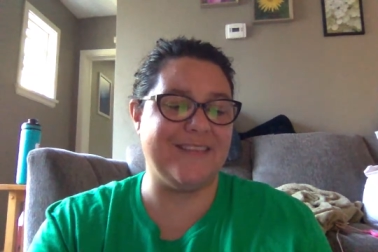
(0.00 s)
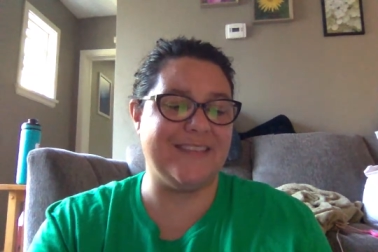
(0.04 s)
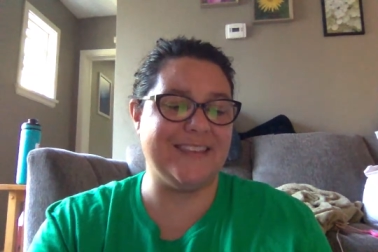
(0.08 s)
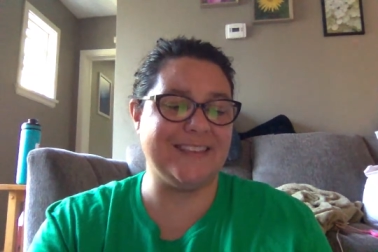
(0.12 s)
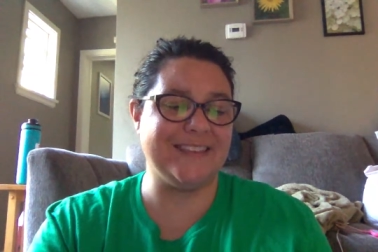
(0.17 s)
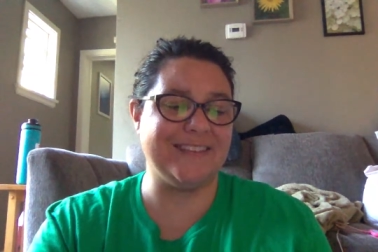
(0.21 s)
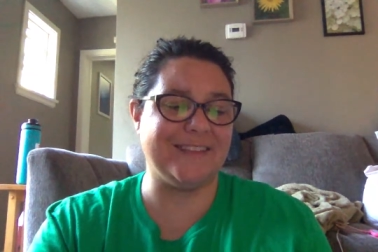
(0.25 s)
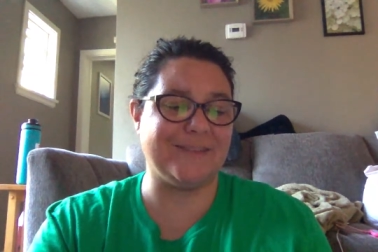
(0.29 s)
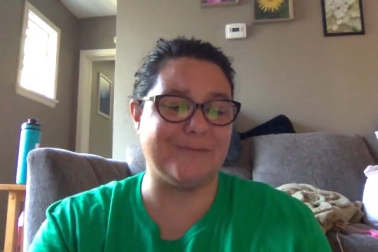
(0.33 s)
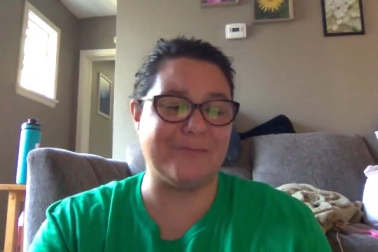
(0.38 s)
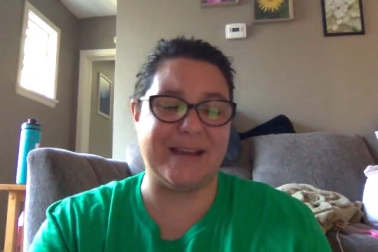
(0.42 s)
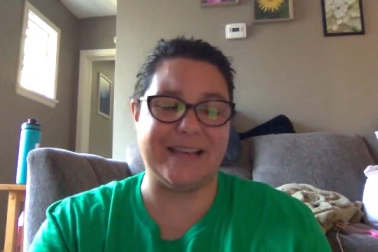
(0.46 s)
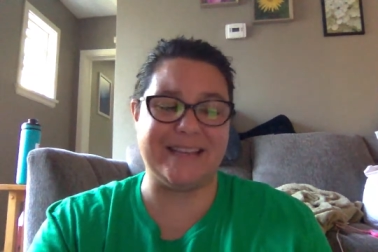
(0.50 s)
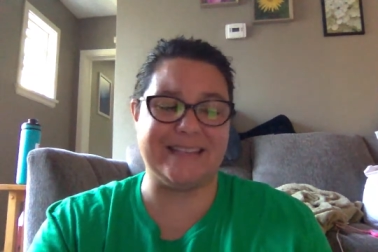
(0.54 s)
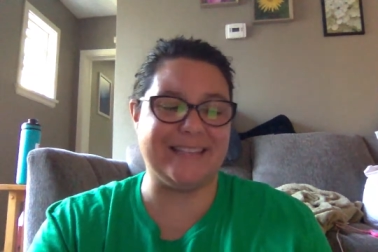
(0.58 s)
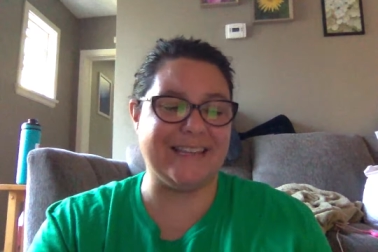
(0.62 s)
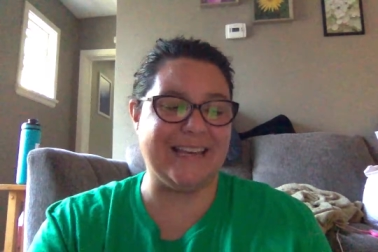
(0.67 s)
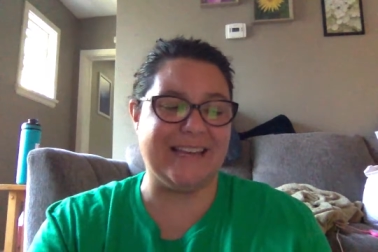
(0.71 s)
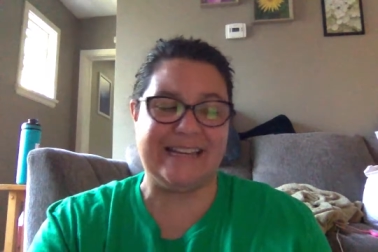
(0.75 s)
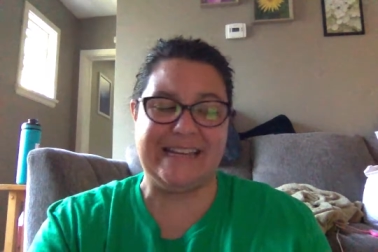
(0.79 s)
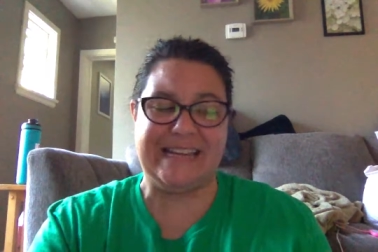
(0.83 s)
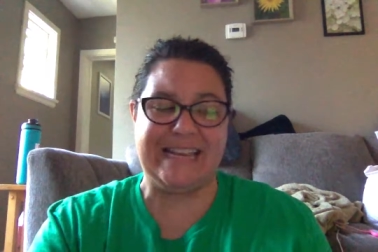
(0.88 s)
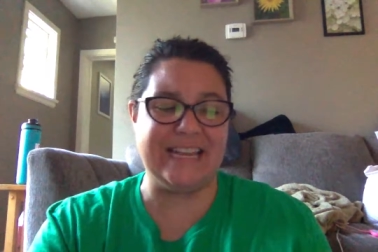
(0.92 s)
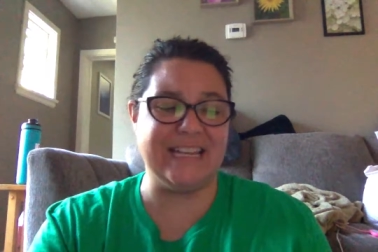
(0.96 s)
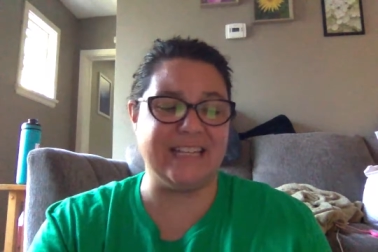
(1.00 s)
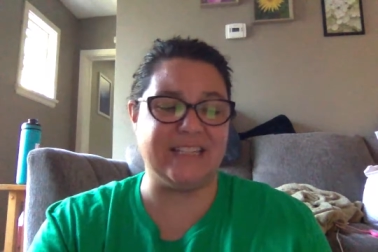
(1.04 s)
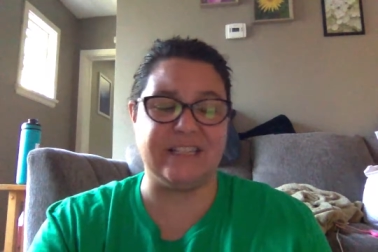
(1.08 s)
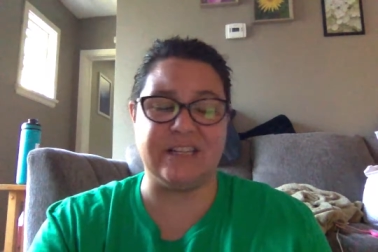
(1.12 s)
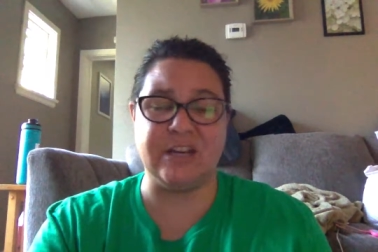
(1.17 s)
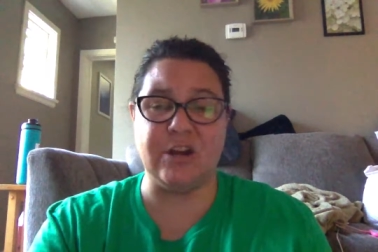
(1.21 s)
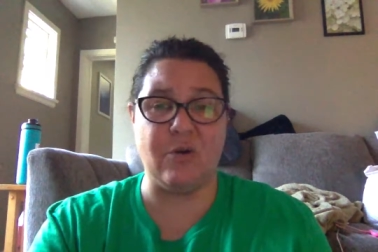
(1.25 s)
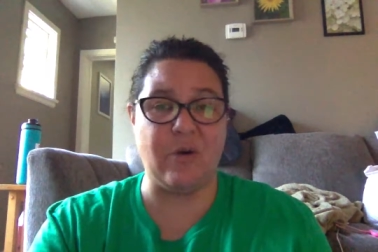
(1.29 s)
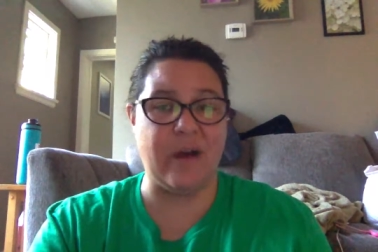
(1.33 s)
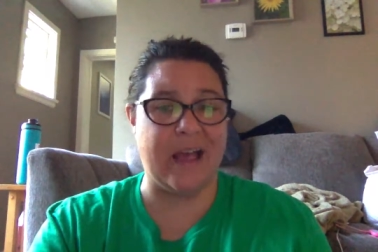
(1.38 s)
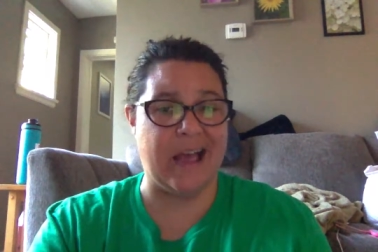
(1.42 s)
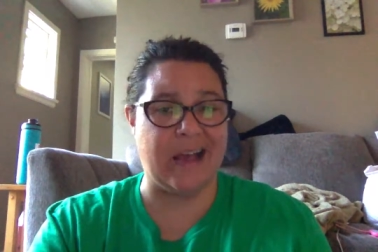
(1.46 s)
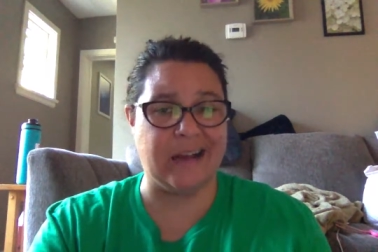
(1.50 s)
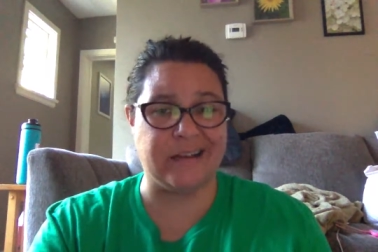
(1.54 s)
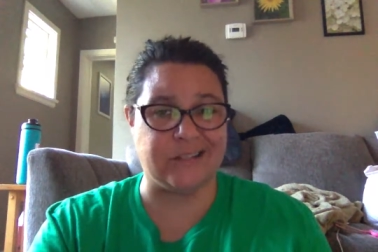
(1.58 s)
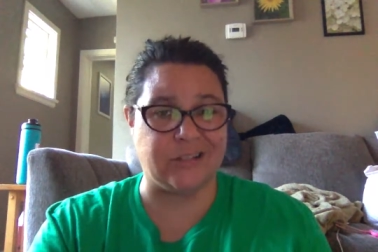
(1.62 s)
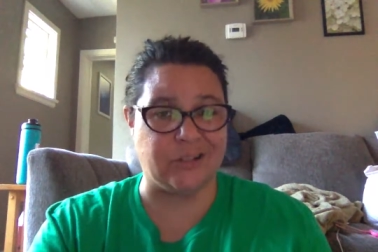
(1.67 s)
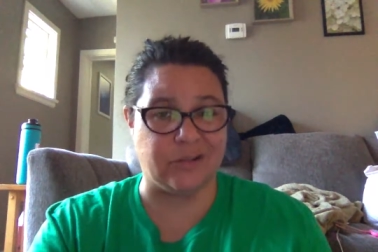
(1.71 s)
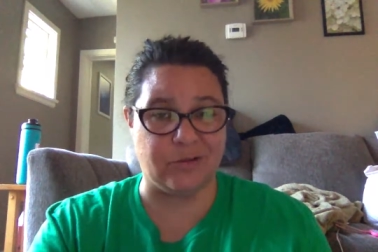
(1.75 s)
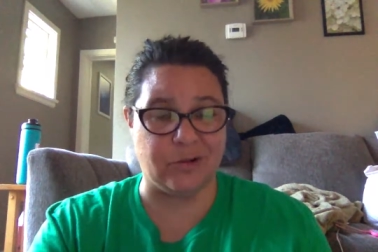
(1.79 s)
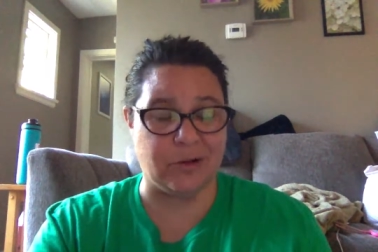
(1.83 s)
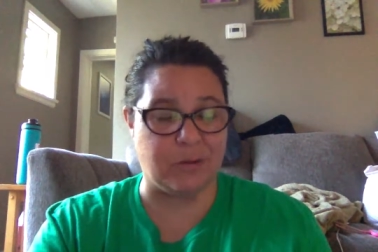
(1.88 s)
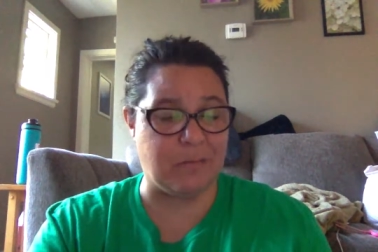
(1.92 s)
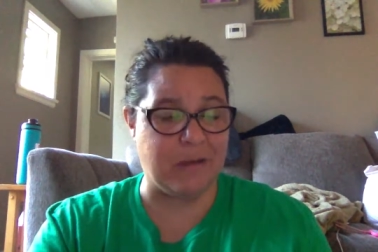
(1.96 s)
this is my son. He's no
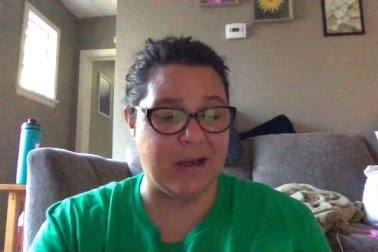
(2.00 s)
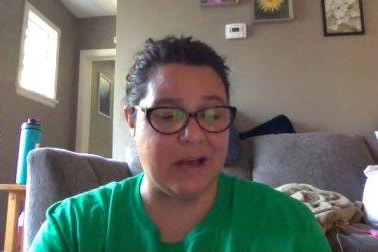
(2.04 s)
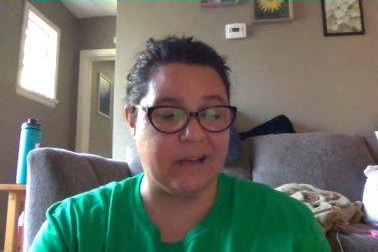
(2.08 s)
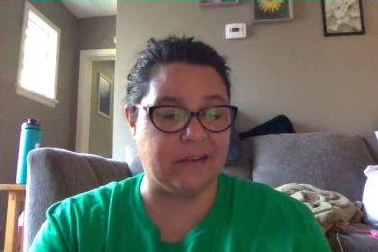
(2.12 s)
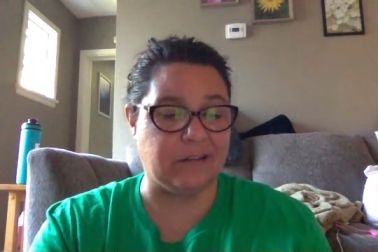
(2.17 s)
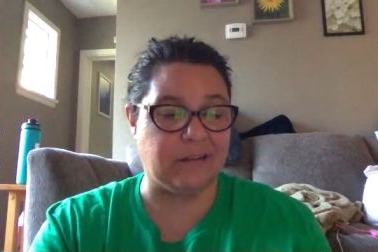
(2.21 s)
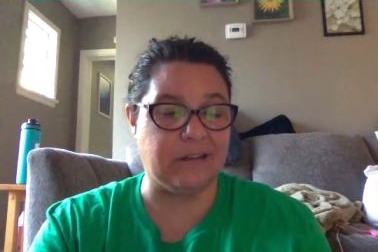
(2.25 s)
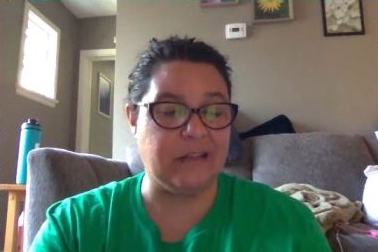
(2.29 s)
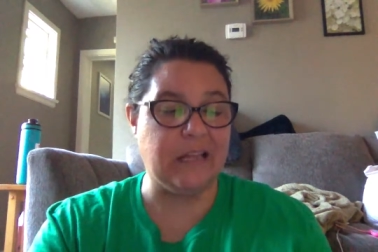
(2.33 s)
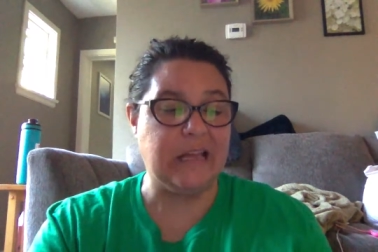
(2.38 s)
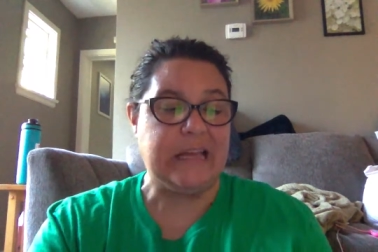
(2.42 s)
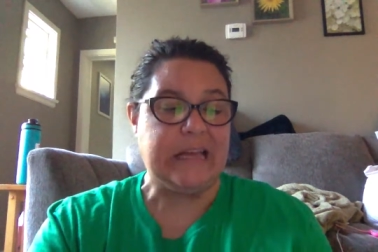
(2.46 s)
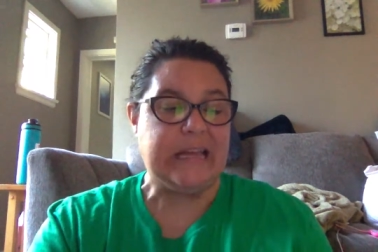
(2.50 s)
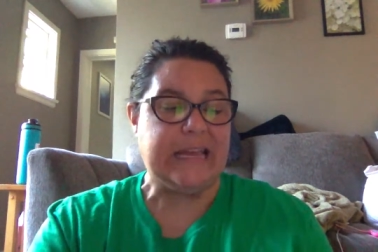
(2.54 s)
actor or model.